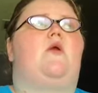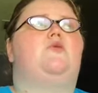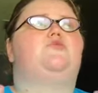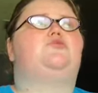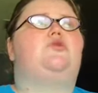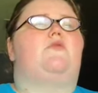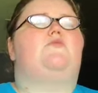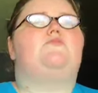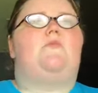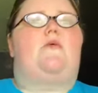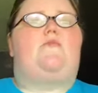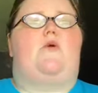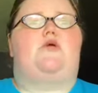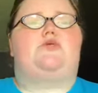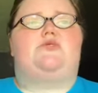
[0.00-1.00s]
She was my
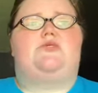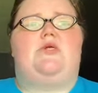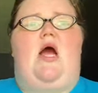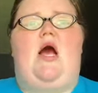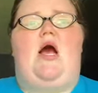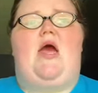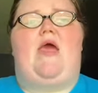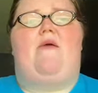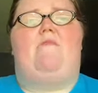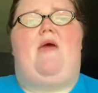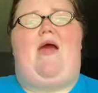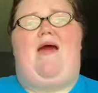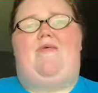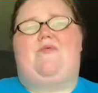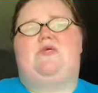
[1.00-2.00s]
first time
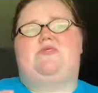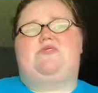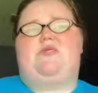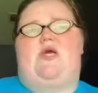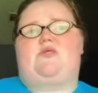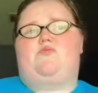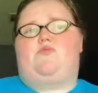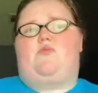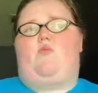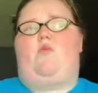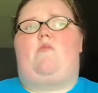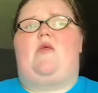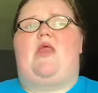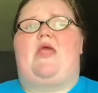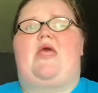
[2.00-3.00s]
having sex with a
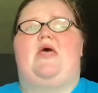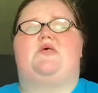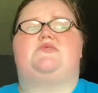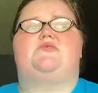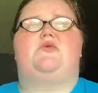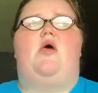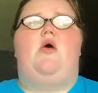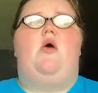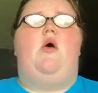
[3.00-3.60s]
woman, I guess,